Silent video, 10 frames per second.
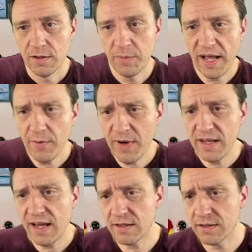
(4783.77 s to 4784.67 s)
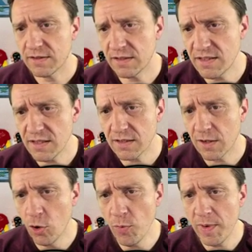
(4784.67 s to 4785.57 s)
Oh, by the way, yeah, there's the
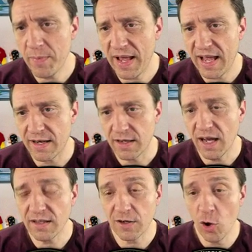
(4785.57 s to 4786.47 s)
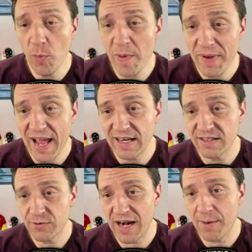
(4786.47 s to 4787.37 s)
global ban. Ah, the global ban
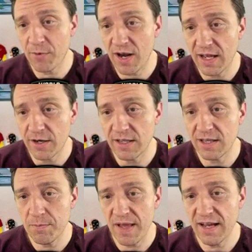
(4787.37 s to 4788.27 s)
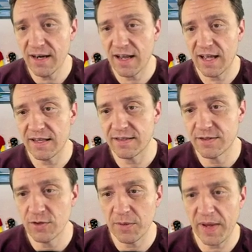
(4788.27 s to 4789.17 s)
is Ram Rider and the Mega Knight.
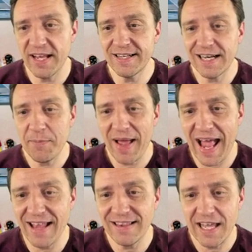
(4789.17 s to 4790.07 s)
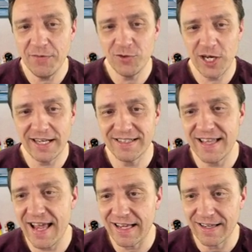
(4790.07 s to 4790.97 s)
So they basically banned Lev four ek's
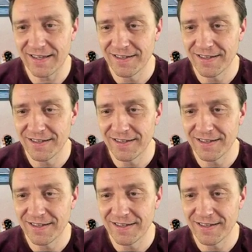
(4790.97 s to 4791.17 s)
deck.